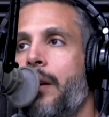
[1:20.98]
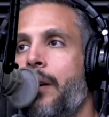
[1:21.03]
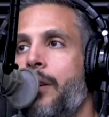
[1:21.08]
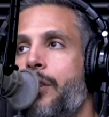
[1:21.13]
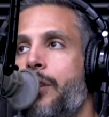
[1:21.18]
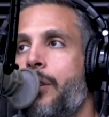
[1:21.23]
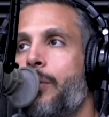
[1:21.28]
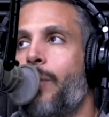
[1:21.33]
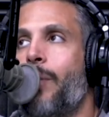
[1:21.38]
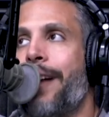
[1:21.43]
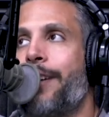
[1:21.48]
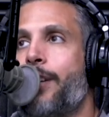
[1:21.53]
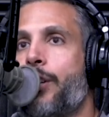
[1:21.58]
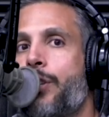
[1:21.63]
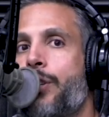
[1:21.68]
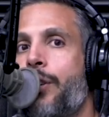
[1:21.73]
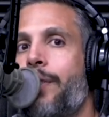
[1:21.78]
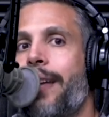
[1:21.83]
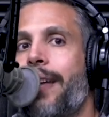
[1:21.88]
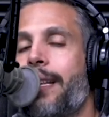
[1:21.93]
to
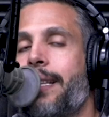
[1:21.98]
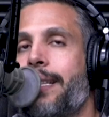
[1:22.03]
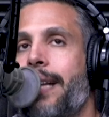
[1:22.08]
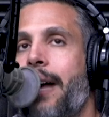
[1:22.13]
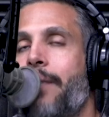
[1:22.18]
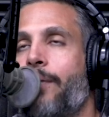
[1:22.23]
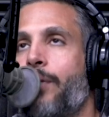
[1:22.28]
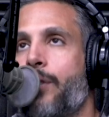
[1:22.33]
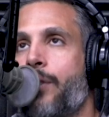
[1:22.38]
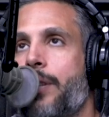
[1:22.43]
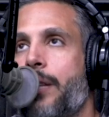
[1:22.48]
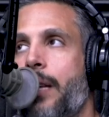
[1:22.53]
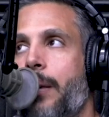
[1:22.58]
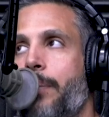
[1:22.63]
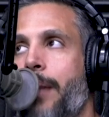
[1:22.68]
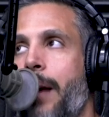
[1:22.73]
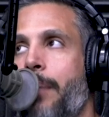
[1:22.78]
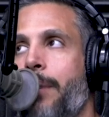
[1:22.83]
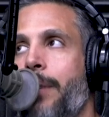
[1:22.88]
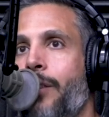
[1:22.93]
register that it's time for
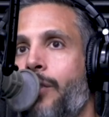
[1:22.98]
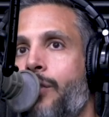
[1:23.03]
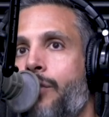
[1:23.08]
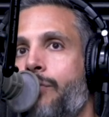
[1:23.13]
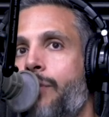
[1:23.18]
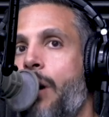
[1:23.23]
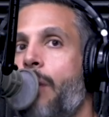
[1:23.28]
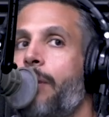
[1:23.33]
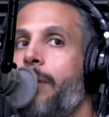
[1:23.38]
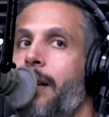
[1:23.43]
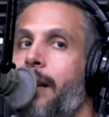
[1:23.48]
sleep. That means you don't